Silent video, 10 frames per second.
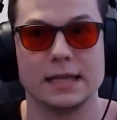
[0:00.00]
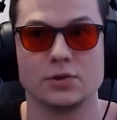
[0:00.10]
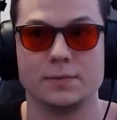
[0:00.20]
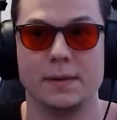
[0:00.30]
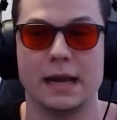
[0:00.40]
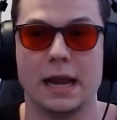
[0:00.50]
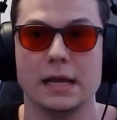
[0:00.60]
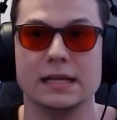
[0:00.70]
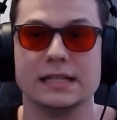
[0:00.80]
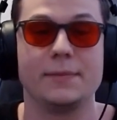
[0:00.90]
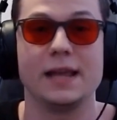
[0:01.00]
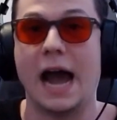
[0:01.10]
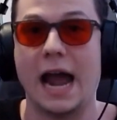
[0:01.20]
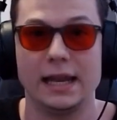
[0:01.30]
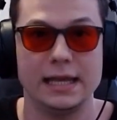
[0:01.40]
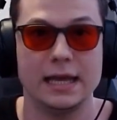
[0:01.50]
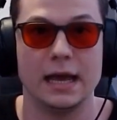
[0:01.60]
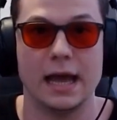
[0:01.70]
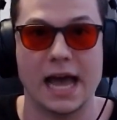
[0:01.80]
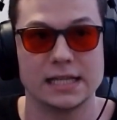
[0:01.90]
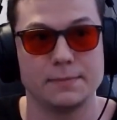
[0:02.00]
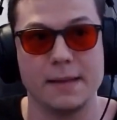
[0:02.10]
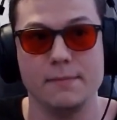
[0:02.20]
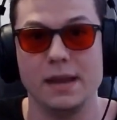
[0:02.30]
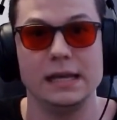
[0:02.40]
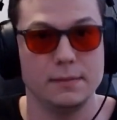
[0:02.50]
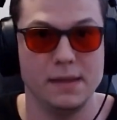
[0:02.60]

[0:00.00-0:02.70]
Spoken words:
This has been something highly asked by many